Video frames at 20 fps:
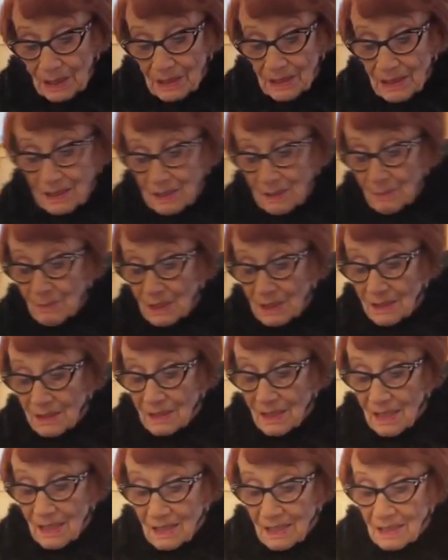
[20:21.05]
name is
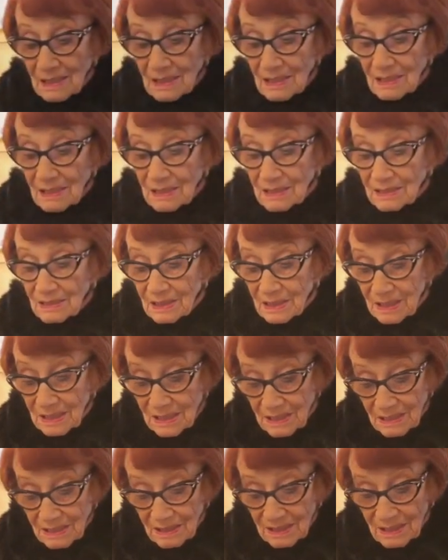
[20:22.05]
Erna
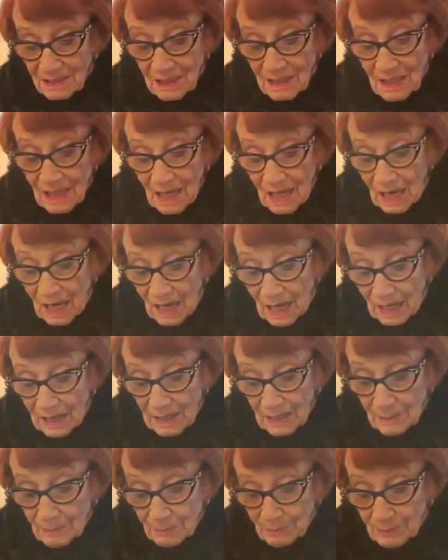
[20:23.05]
Grace. I
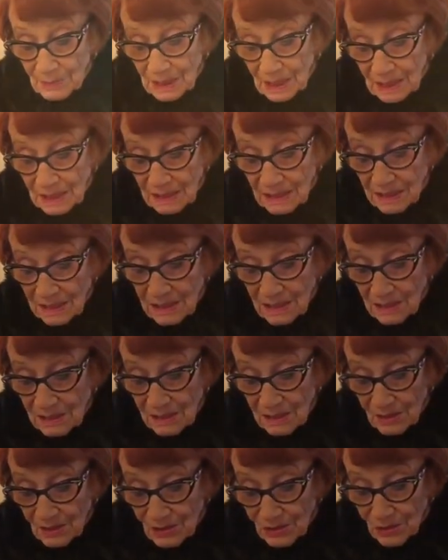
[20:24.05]
am 90
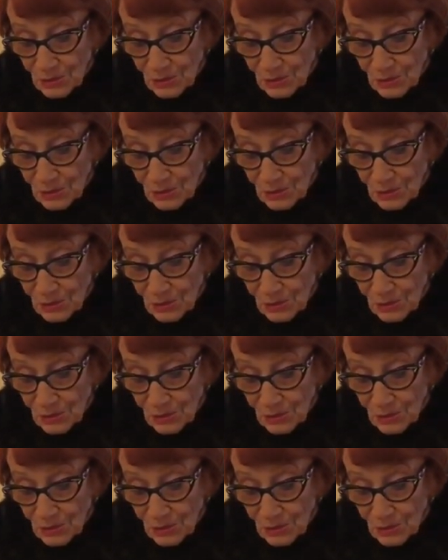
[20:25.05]
years